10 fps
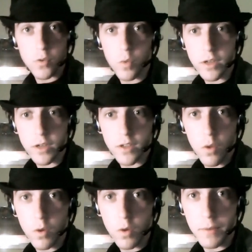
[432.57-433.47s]
want
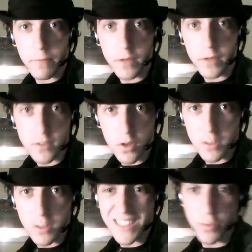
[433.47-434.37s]
one of my friends called
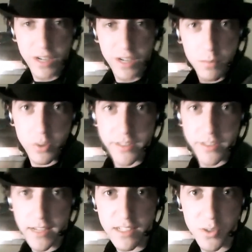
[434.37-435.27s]
the Green
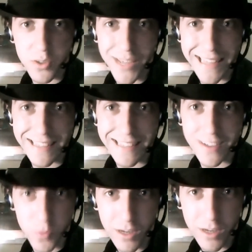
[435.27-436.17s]
Princess to take this
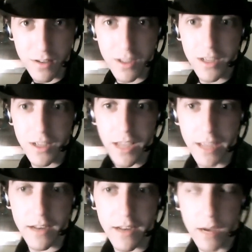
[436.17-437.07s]
as well.
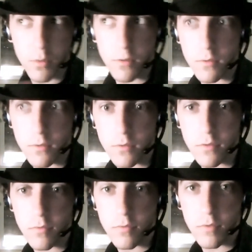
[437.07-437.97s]
And I will
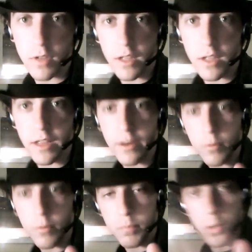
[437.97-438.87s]
and I
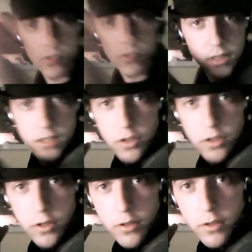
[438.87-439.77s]
will post a link to
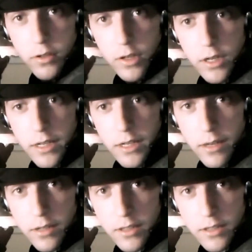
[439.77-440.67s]
her
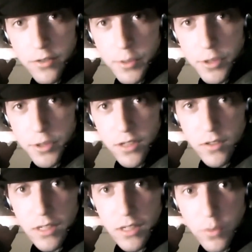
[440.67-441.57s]
down in the description
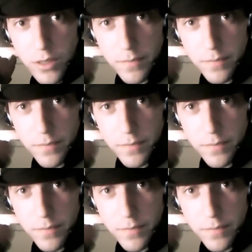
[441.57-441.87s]
as, as well.